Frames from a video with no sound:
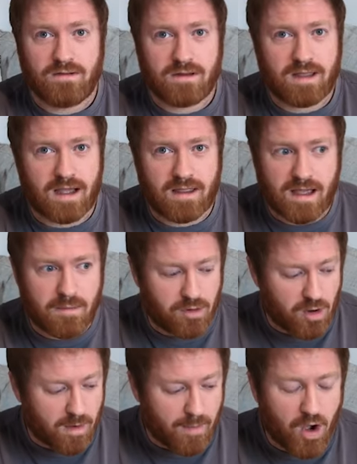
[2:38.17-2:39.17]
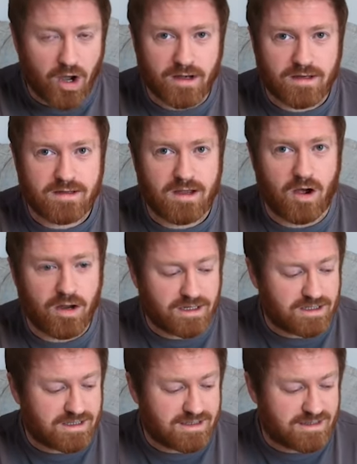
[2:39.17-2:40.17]
that blew my mind. I
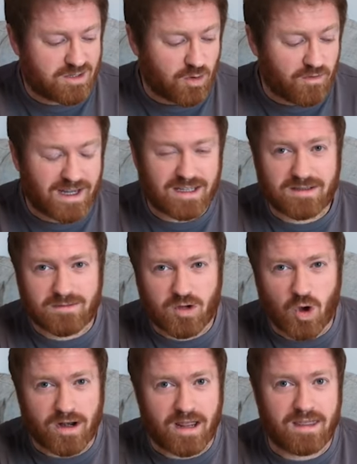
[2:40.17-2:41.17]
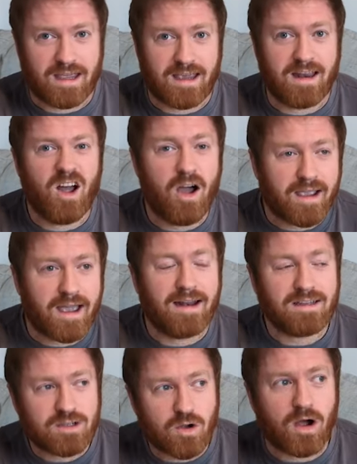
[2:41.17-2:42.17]
sort of got it thinking, oh, okay,
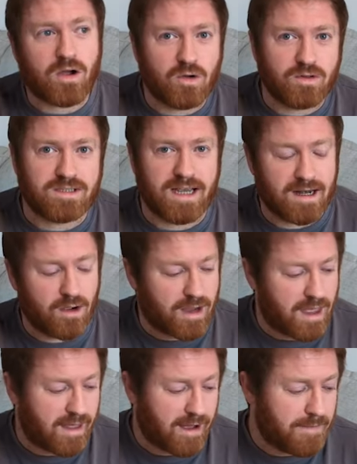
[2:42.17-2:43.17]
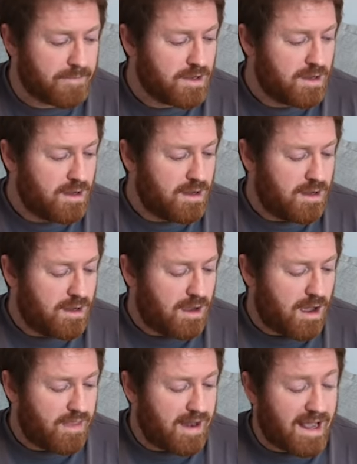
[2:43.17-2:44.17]
that's quite a cool scene, I'll get that.
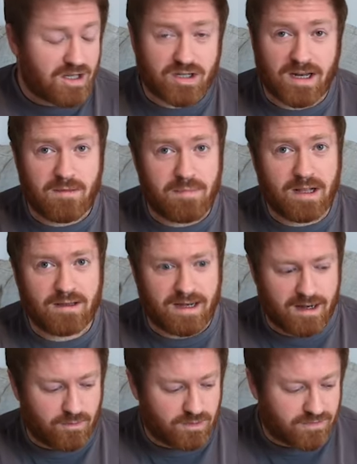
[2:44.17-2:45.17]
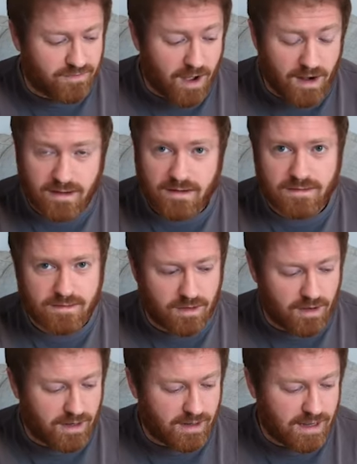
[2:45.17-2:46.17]
And then actually building it was fun.
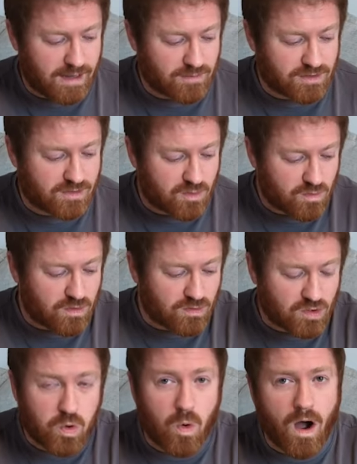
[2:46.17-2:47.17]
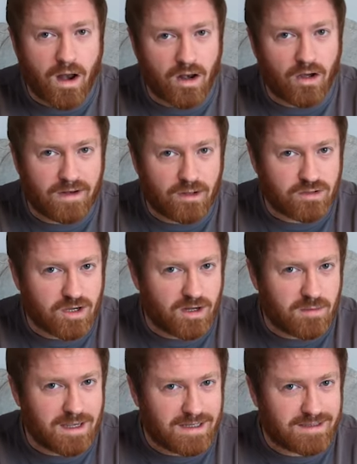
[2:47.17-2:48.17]
It was quite a lot of little
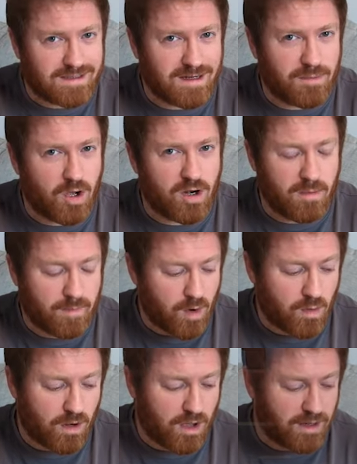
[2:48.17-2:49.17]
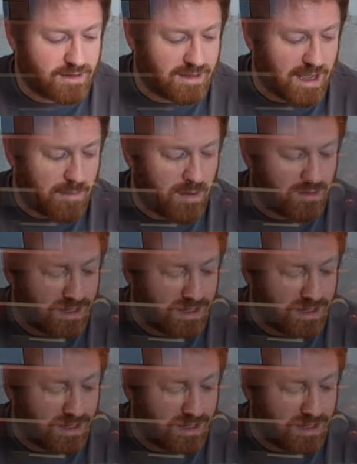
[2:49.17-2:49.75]
tiny pieces in the bottom, I won't lie, so that bit was a